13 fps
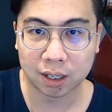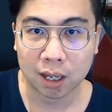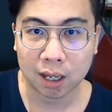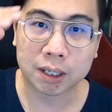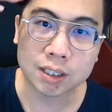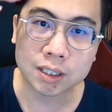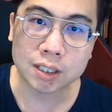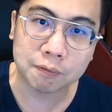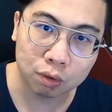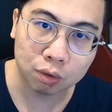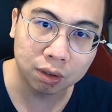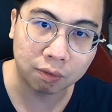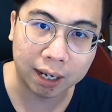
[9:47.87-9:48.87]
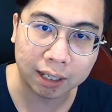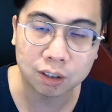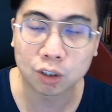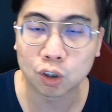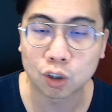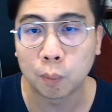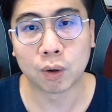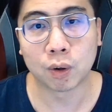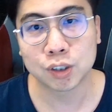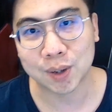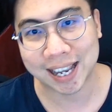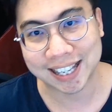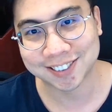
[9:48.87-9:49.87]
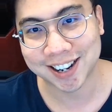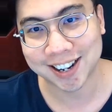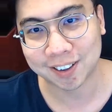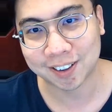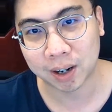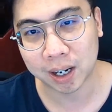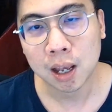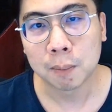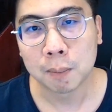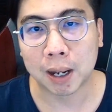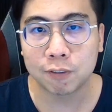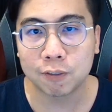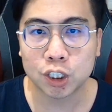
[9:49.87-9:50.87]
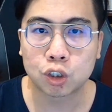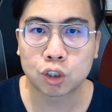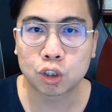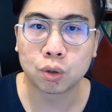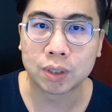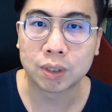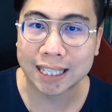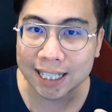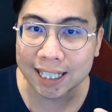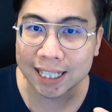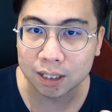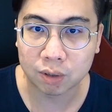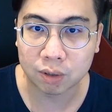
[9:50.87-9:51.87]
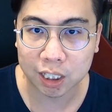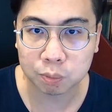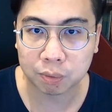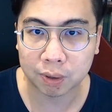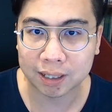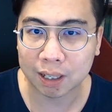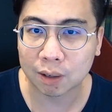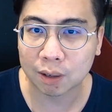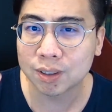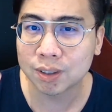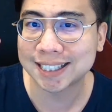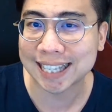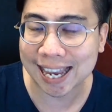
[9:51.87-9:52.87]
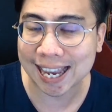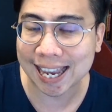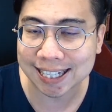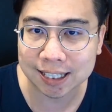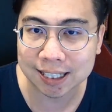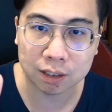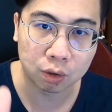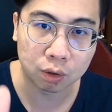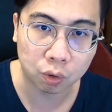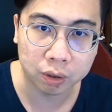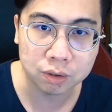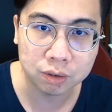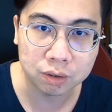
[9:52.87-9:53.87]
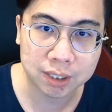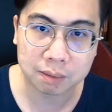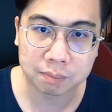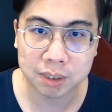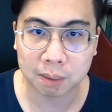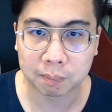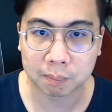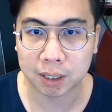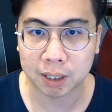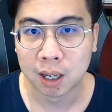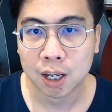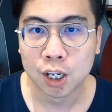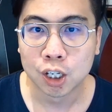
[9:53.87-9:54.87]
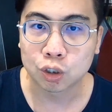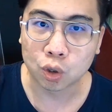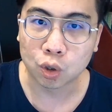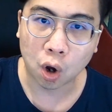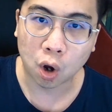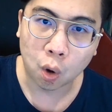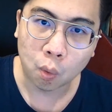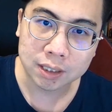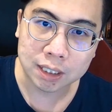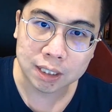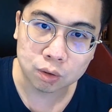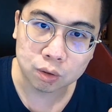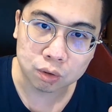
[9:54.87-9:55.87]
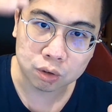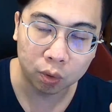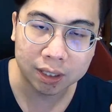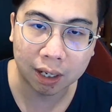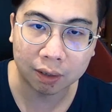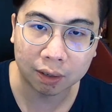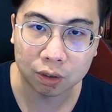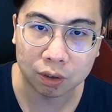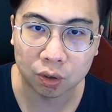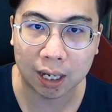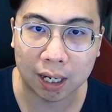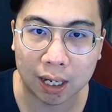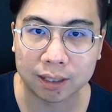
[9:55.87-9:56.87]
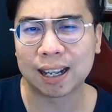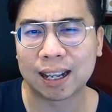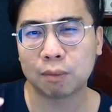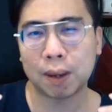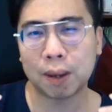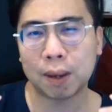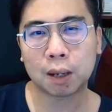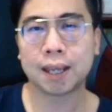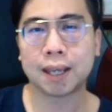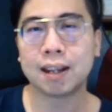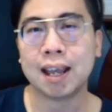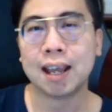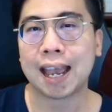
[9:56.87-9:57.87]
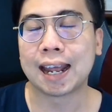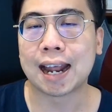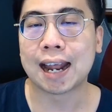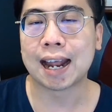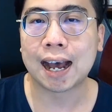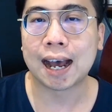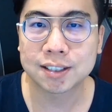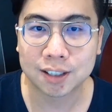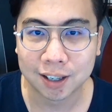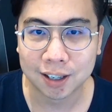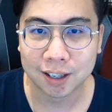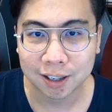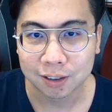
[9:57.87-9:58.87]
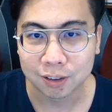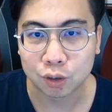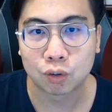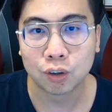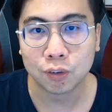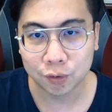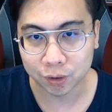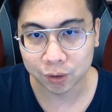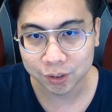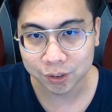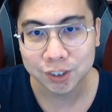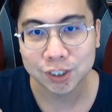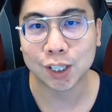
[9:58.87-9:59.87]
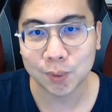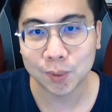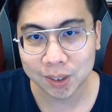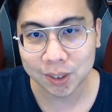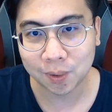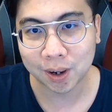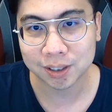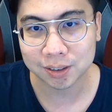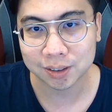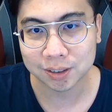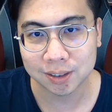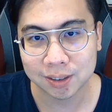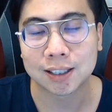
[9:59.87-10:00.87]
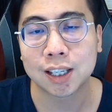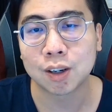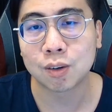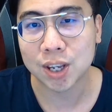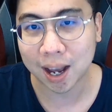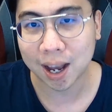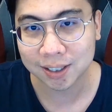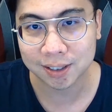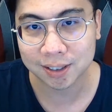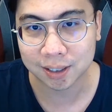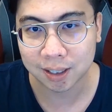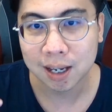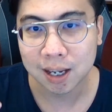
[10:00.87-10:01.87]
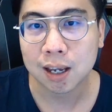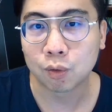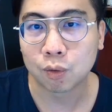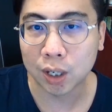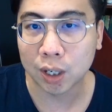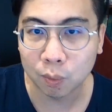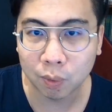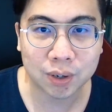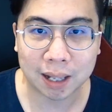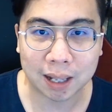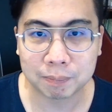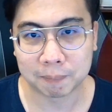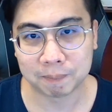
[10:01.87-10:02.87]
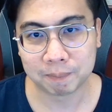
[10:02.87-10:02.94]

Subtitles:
Because if it's too direct, nobody wants to answer that, right? But if it's too needy, too desperate, they will sense that you're going to sell them something. So you always need to tone down your tonality, lay it back a bit, and ask the truthful, genuine questions that curiosity really want to help them.